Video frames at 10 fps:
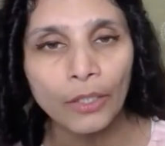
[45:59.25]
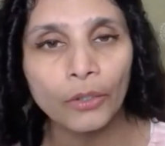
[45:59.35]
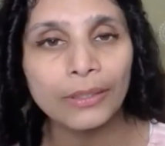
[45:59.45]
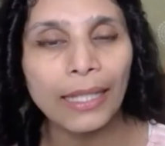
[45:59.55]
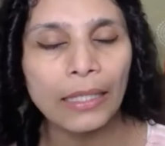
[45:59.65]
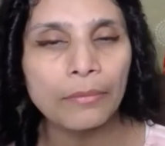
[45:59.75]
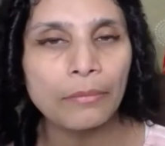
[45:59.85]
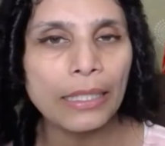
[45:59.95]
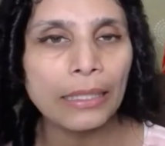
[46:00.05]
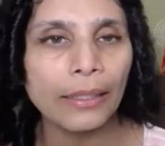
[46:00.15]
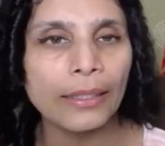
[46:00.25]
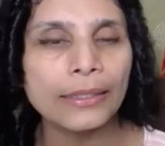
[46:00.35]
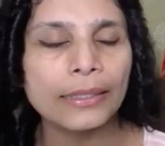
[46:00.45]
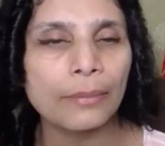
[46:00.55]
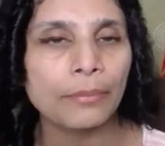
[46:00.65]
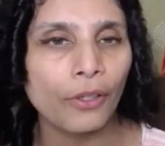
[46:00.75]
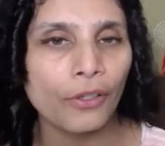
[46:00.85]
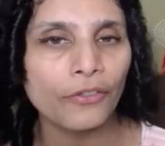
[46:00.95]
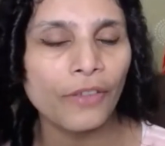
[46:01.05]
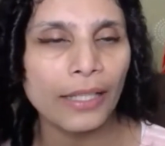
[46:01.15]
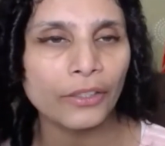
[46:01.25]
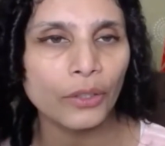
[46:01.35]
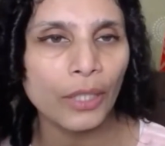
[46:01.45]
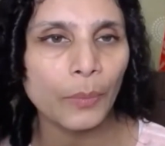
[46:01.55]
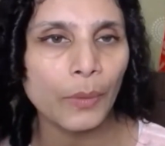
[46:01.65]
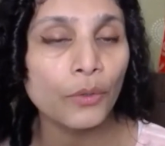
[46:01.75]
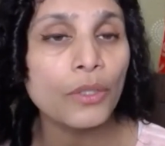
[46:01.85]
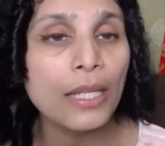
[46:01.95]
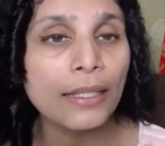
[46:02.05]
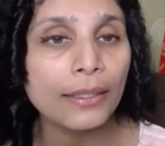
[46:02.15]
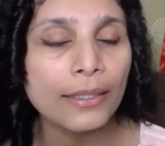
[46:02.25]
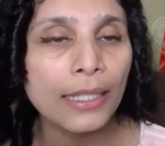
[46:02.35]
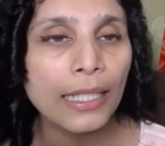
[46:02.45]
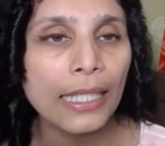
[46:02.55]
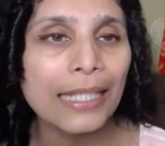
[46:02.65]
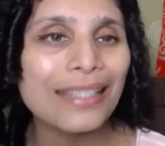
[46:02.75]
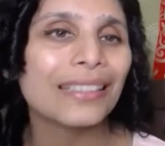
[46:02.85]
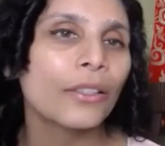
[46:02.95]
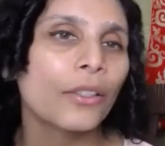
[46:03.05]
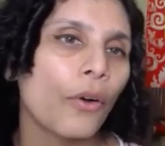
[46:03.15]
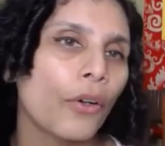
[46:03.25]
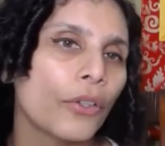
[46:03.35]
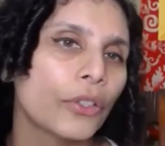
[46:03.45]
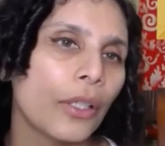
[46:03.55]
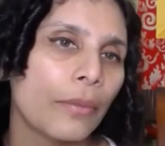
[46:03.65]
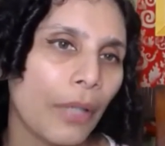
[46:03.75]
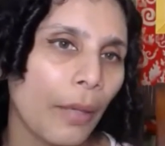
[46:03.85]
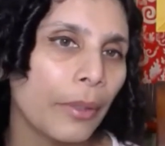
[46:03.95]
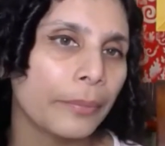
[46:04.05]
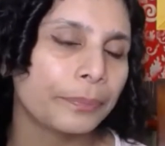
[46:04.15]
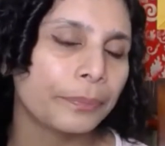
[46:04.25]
could then be cleansed and purified so that when you take it, it doesn't cause a problem.